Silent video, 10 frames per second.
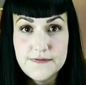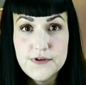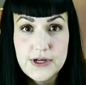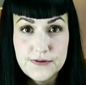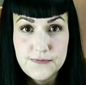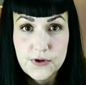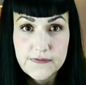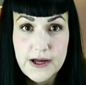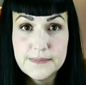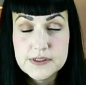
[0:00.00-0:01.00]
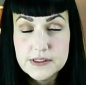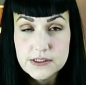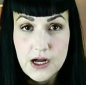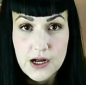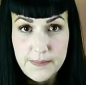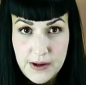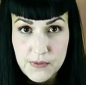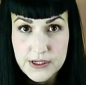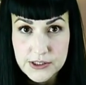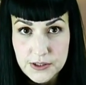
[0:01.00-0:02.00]
if you get the Four of Cups, let's talk about
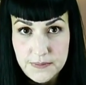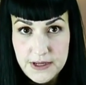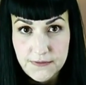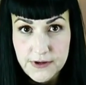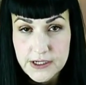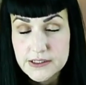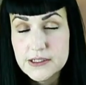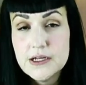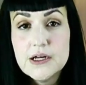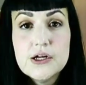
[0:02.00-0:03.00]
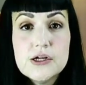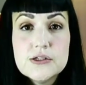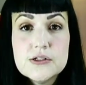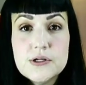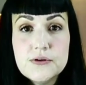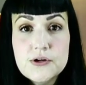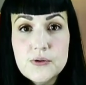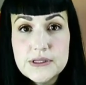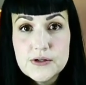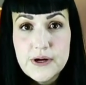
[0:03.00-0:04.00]
what it should mean for us. So we don't know
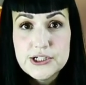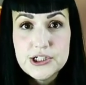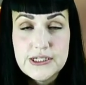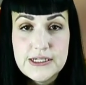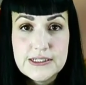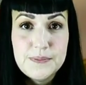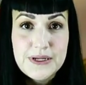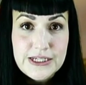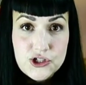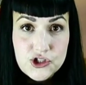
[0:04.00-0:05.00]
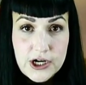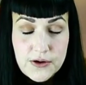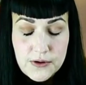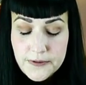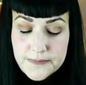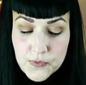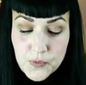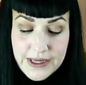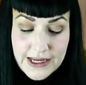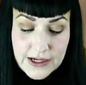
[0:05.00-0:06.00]
what the question is, but in general, when
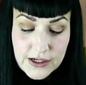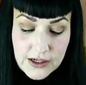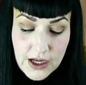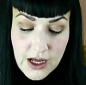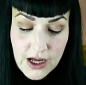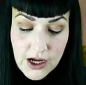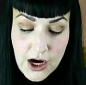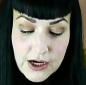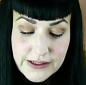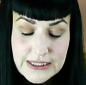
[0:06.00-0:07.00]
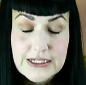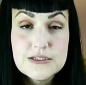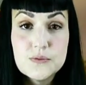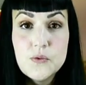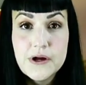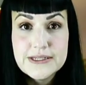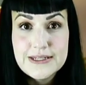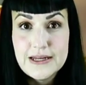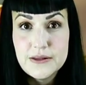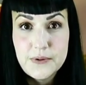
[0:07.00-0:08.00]
we get a card like this, we want to
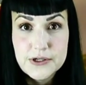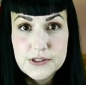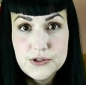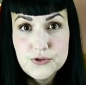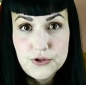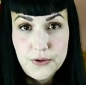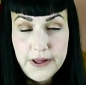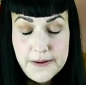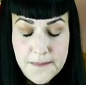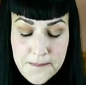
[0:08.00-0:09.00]
say to the person who drew it,